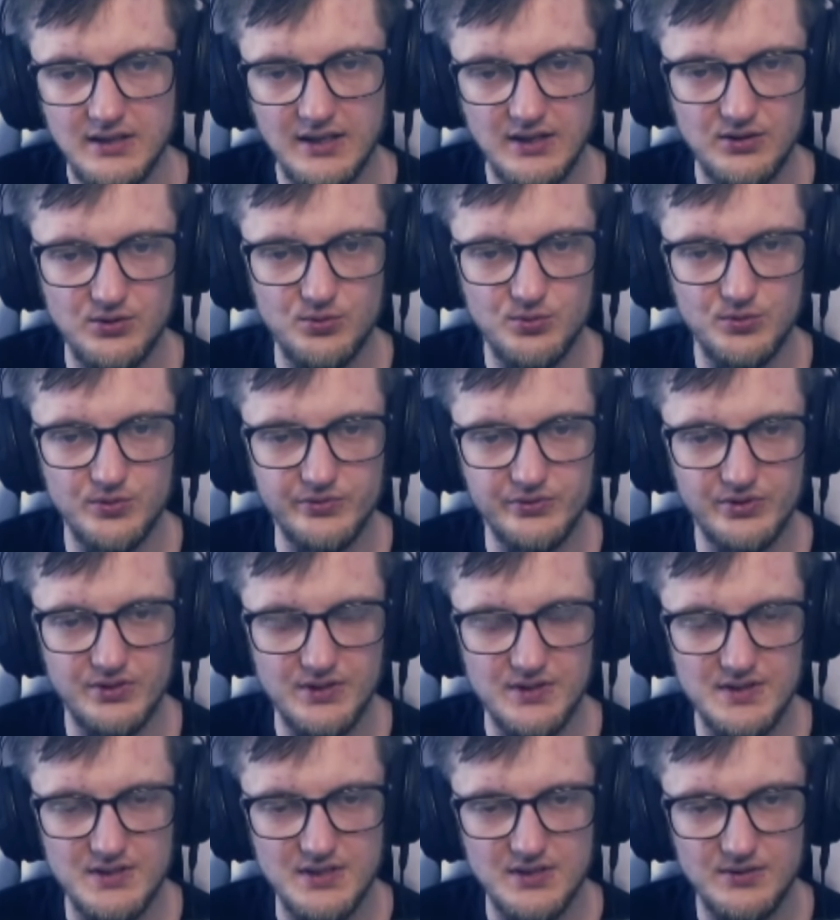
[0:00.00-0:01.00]
like two of
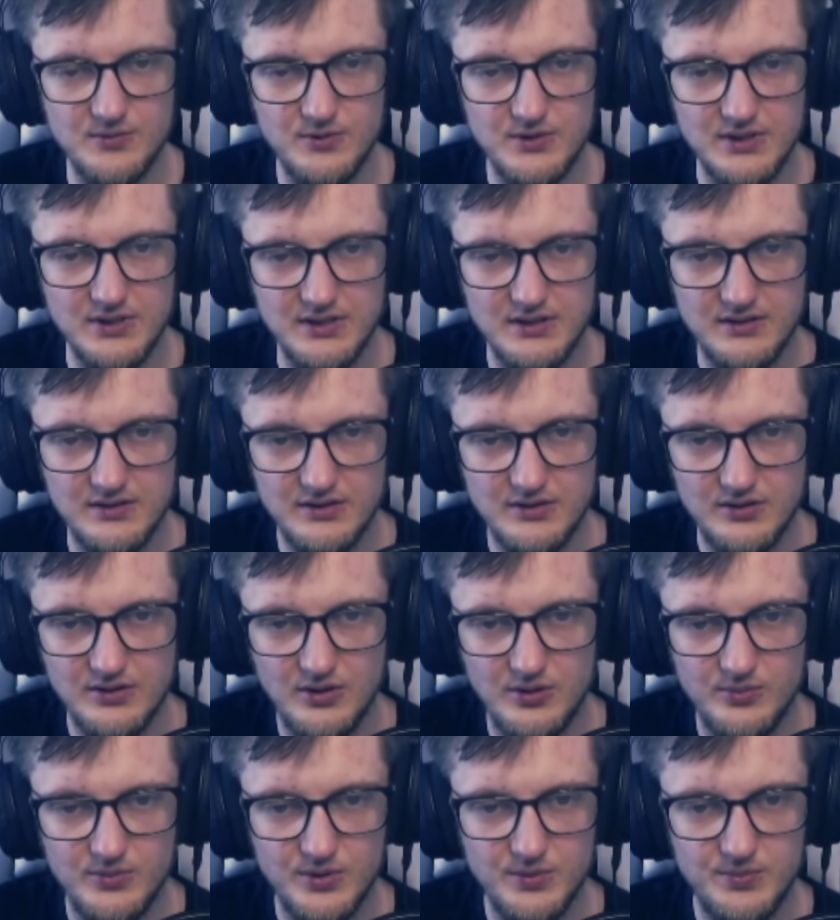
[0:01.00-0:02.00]
this and one
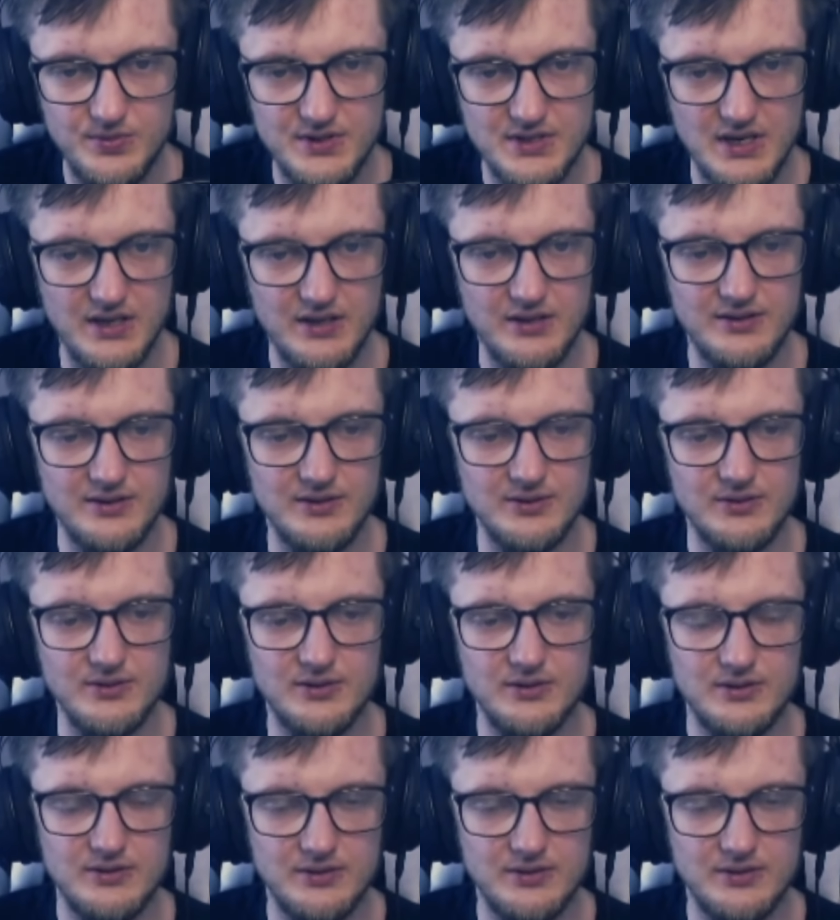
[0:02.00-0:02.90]
combo piece, I don't know.